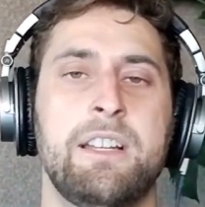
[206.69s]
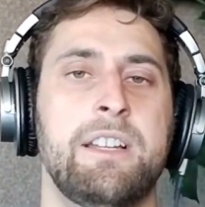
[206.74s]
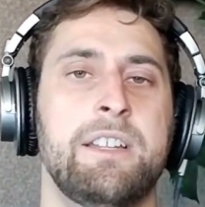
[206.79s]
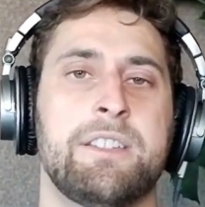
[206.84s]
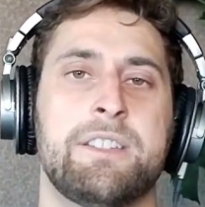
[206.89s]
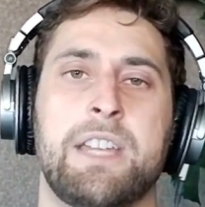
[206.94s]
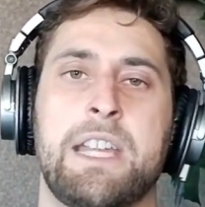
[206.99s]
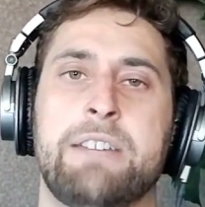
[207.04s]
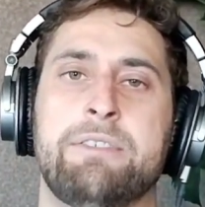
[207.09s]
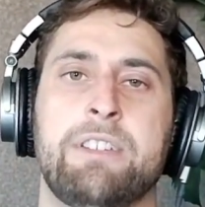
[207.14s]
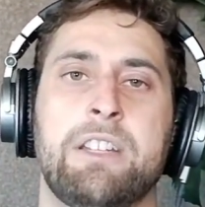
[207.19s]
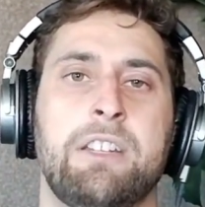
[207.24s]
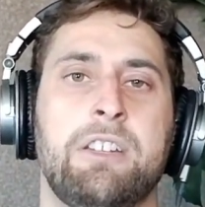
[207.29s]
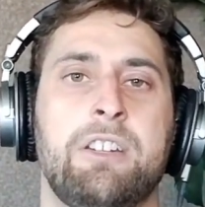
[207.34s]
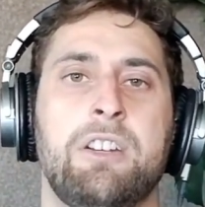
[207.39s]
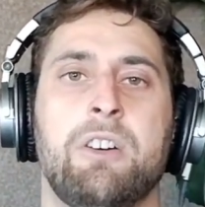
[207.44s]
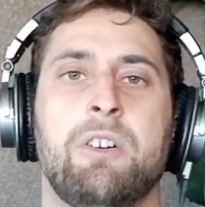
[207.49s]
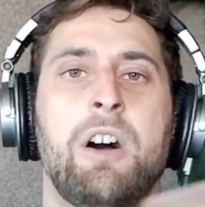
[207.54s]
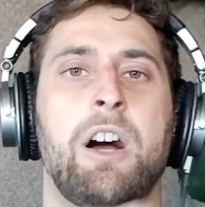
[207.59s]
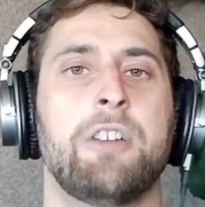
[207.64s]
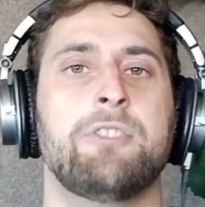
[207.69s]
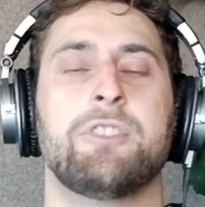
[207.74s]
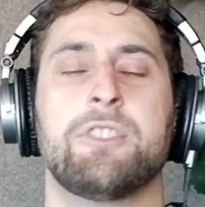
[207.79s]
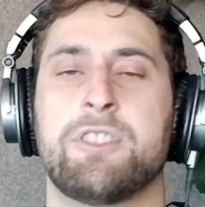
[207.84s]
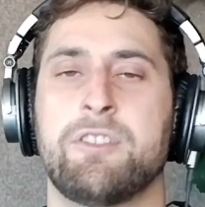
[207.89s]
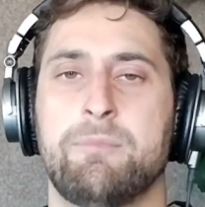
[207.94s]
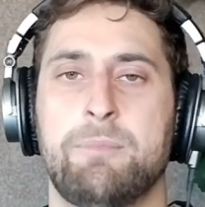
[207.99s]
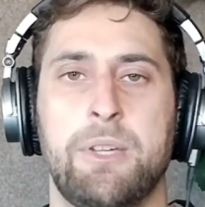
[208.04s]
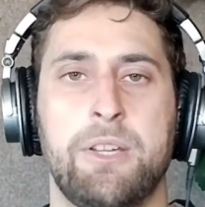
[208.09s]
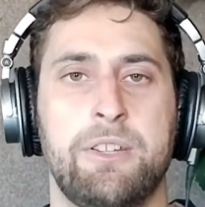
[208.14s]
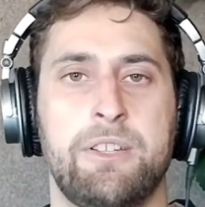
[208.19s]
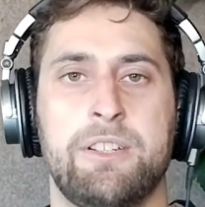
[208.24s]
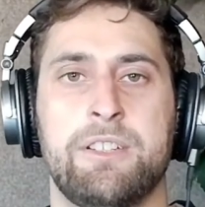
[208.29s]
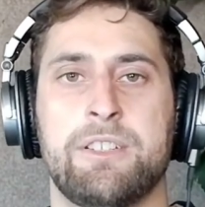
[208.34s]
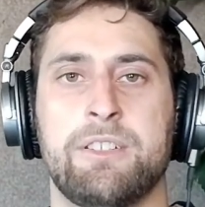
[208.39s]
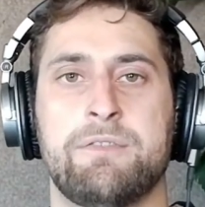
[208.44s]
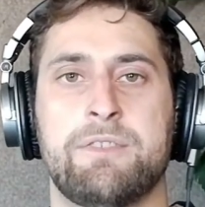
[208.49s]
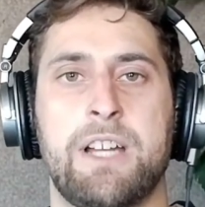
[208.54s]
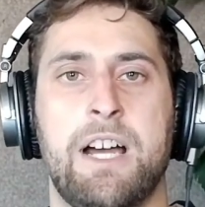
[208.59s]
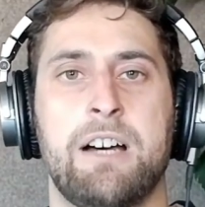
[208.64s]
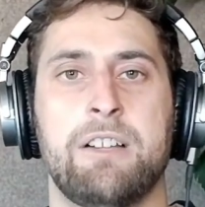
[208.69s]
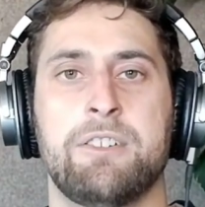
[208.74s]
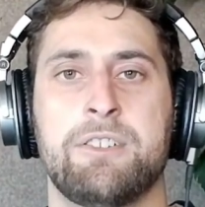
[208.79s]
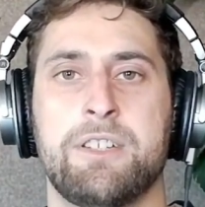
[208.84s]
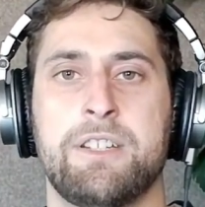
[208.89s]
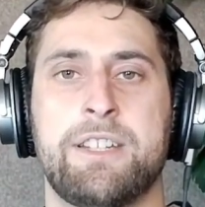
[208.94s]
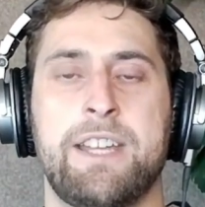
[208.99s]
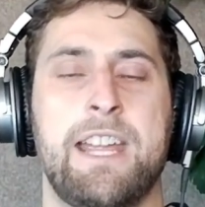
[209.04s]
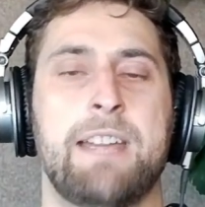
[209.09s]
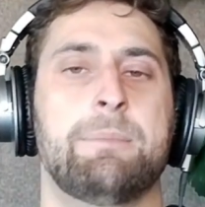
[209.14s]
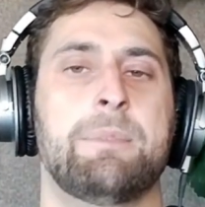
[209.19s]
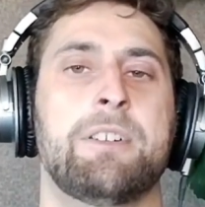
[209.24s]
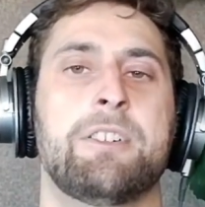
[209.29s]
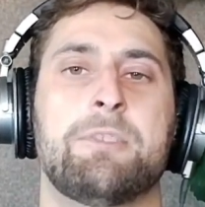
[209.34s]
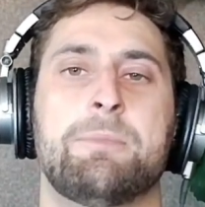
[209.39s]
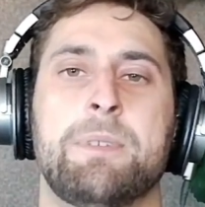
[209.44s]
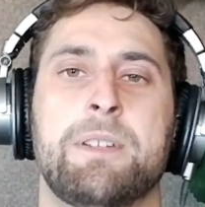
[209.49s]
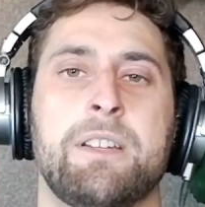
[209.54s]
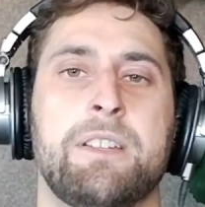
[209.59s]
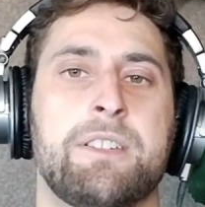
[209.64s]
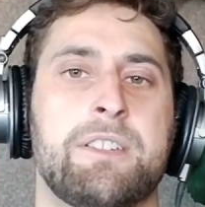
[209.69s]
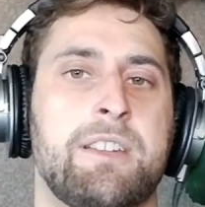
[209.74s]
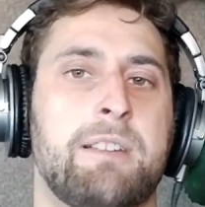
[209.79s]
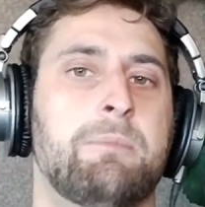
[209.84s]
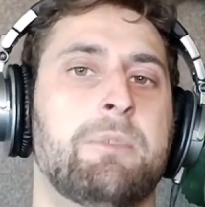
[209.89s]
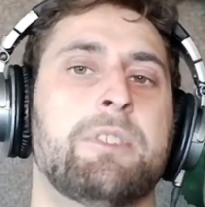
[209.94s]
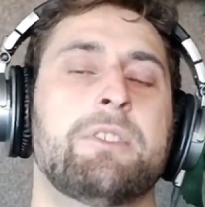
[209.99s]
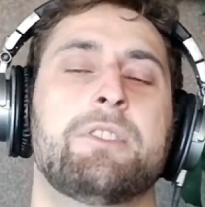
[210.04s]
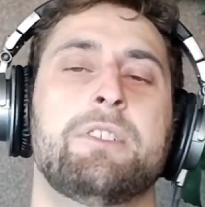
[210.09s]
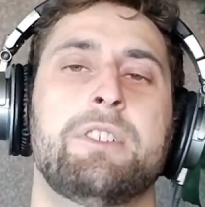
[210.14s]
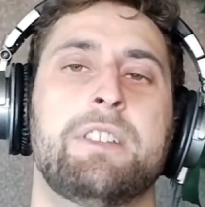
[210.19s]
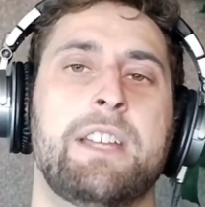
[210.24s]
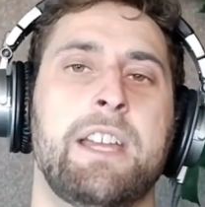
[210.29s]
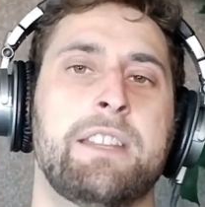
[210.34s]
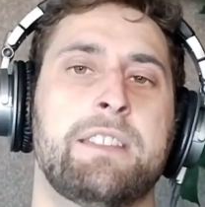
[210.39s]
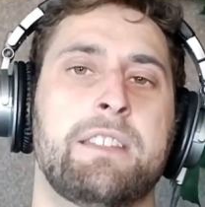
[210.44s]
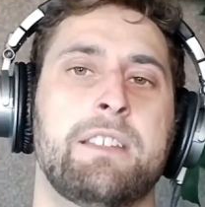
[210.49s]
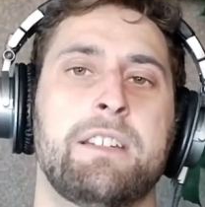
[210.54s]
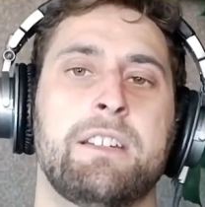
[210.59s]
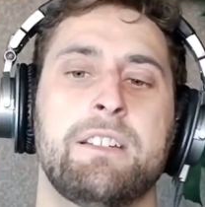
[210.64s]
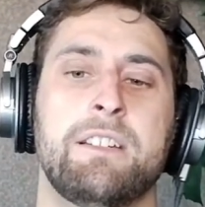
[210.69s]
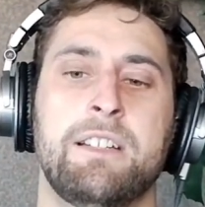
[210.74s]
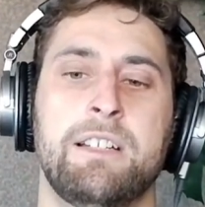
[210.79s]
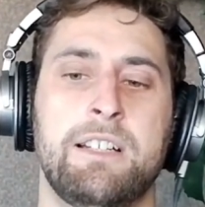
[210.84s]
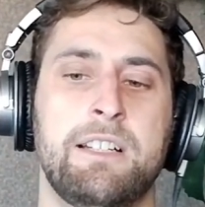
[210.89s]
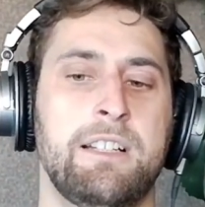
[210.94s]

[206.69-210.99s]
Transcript: saving, hundreds of millions of dollars of damage because someone could get the